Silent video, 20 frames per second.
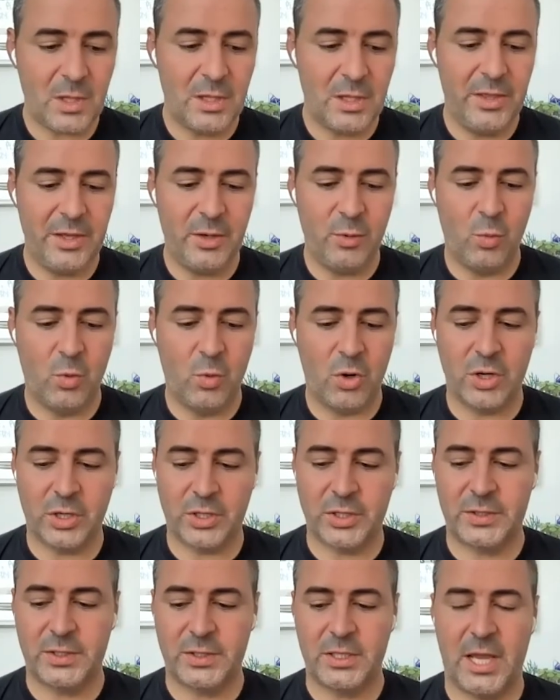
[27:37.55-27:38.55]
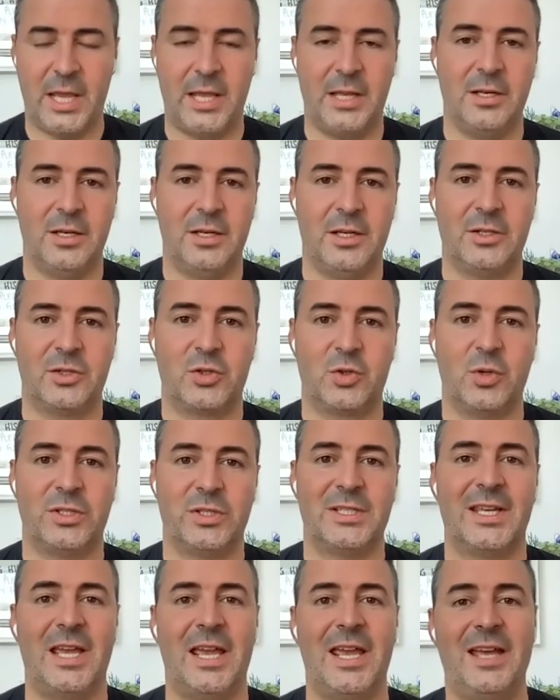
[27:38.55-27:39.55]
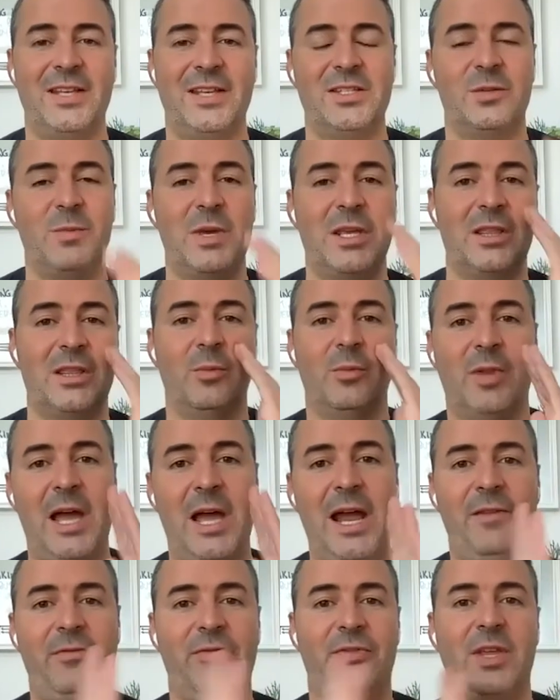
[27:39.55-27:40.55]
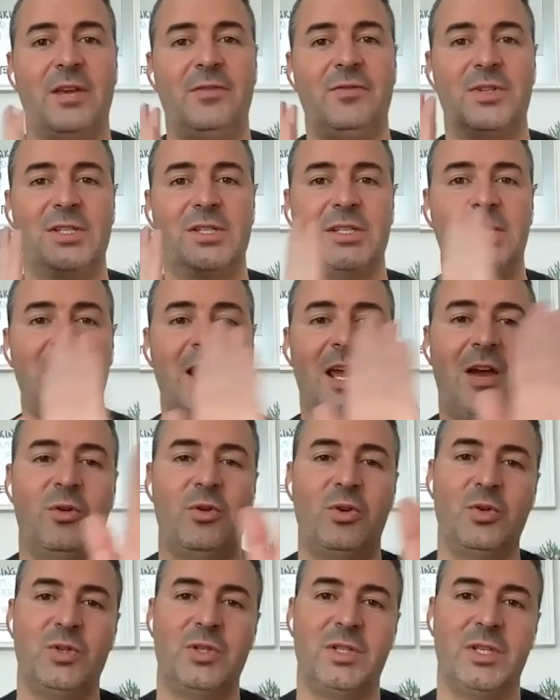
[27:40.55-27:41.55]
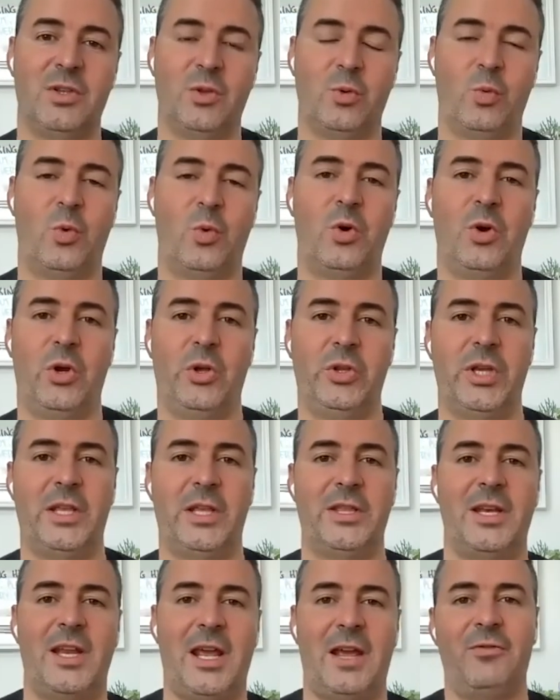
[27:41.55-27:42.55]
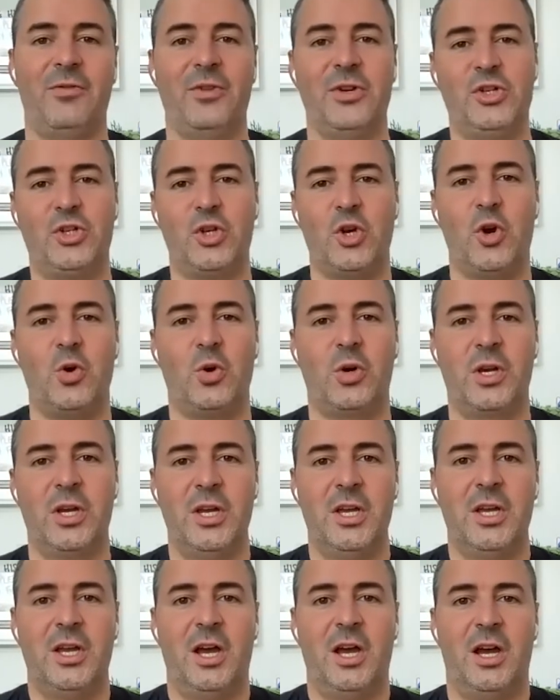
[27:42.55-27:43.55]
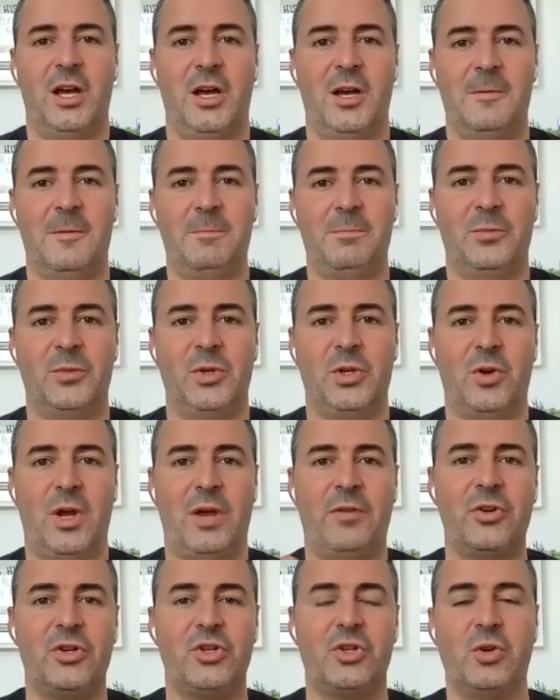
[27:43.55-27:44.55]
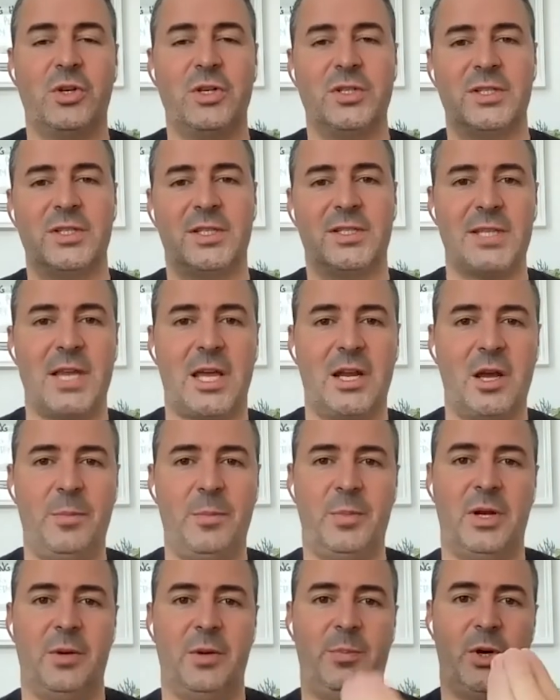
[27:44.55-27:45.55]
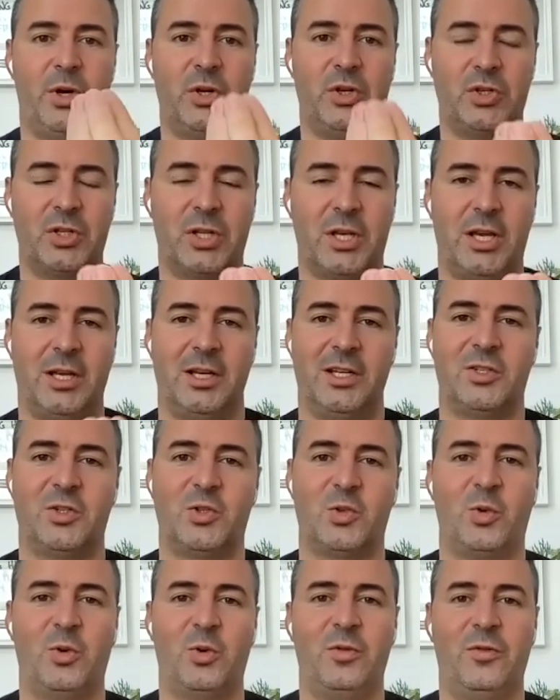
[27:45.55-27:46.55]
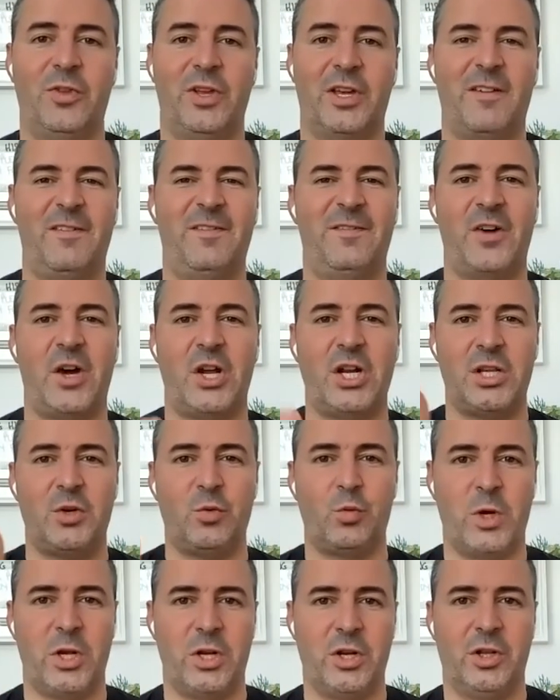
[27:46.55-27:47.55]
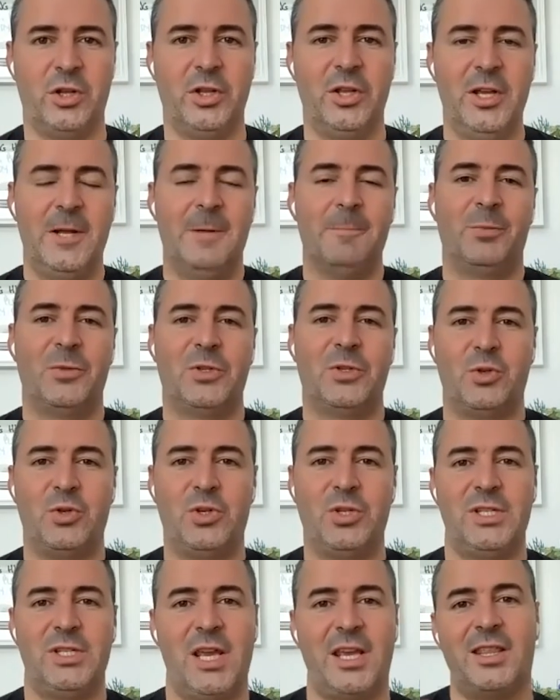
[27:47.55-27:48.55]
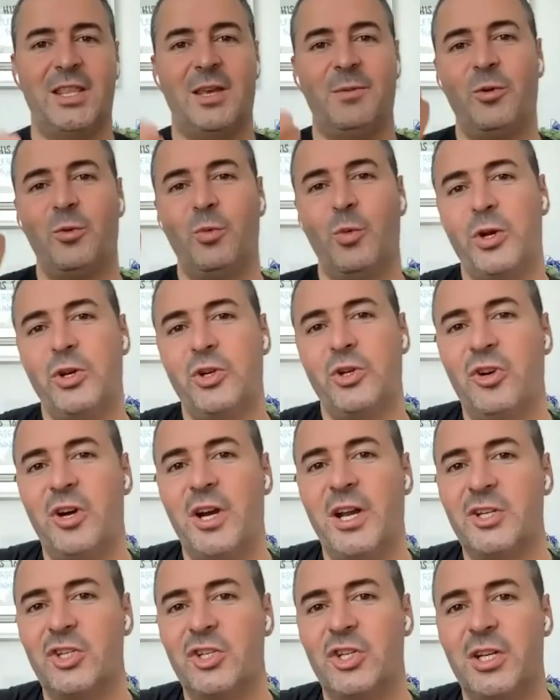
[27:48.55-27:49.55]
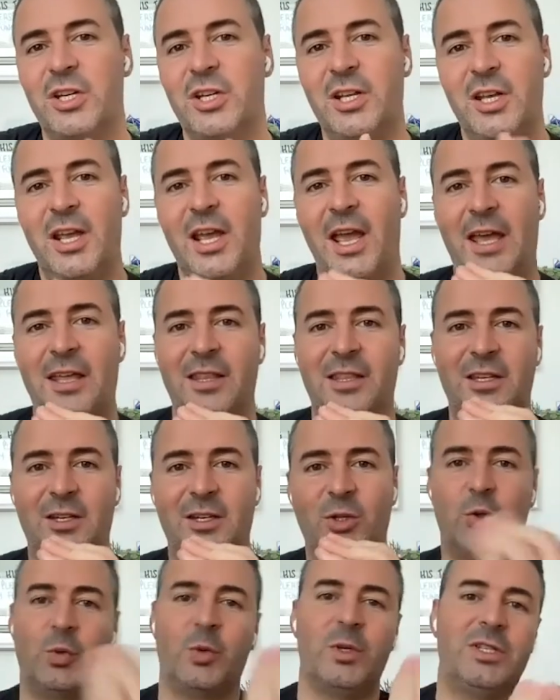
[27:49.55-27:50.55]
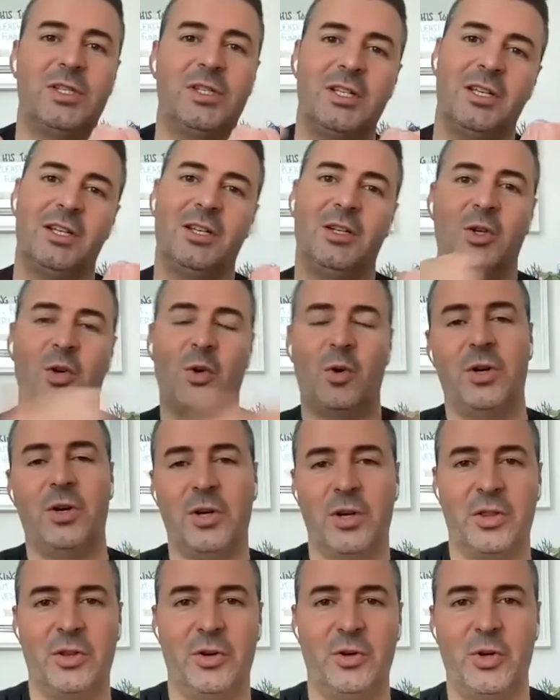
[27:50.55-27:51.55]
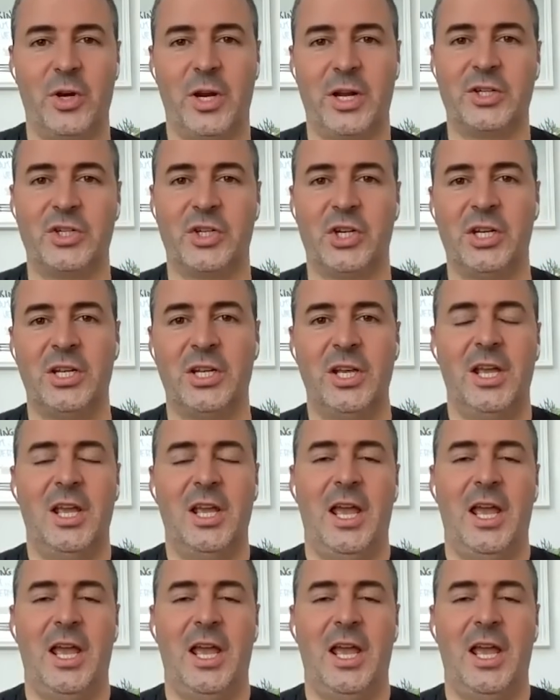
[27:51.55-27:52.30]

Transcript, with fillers: that works and so it has to make them laugh they have to see how you see the world and then every joke um, you know every joke is a setup and a punchline it's sort of like a funny riddle so you take them in one direction and then you twist it and you go in another direction